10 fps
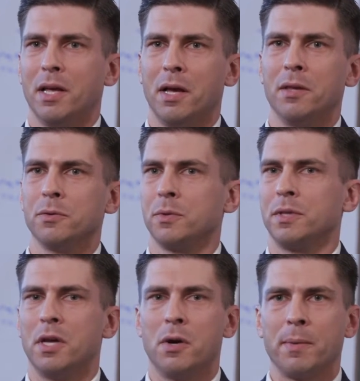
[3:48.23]
Others
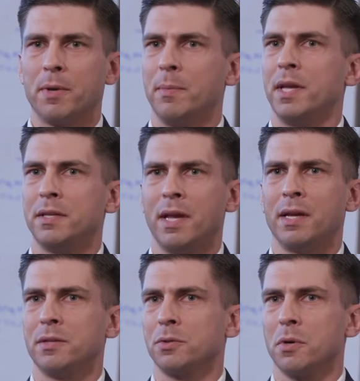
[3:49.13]
want, no, I'm going to maintain
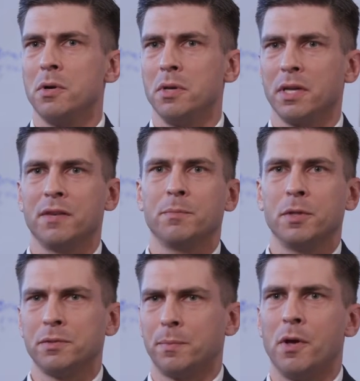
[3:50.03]
control and give him
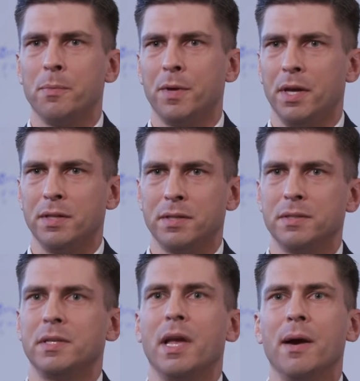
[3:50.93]
a small piece and
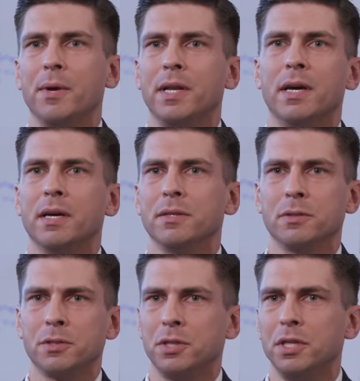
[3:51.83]
see how he does
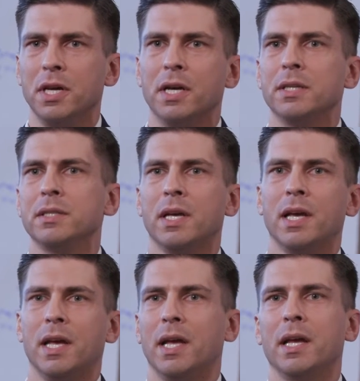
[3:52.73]
or she does
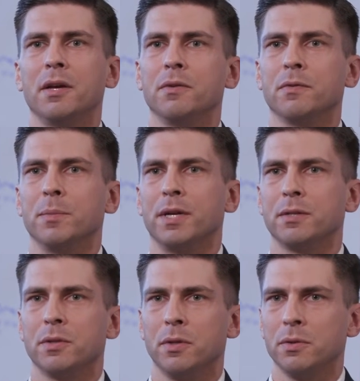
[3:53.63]
and go from there.
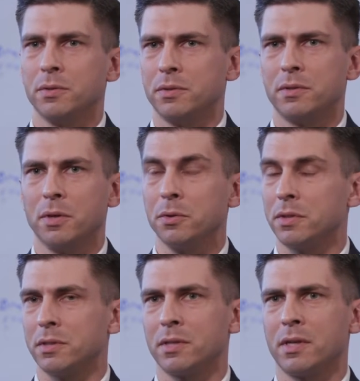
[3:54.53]
So those
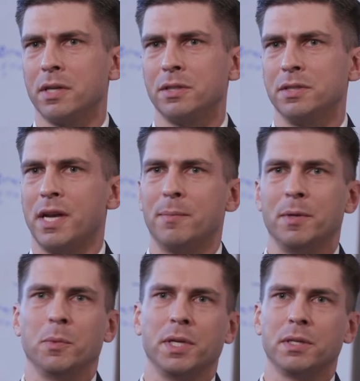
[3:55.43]
discussions
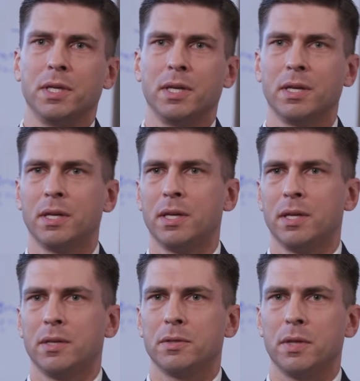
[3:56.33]
happen weekly.
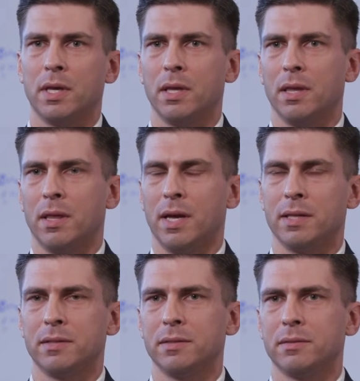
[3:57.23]
So
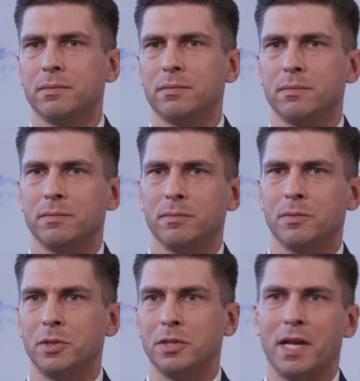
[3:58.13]
that's,
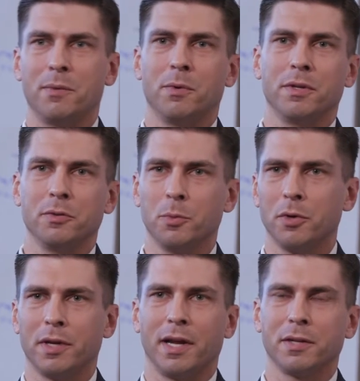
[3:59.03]
we just had one this
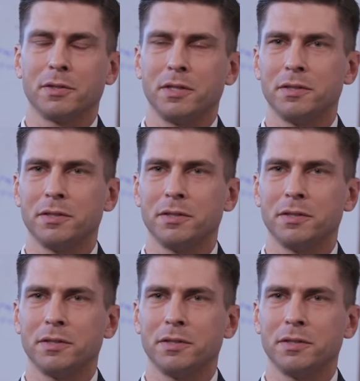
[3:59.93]
morning actually.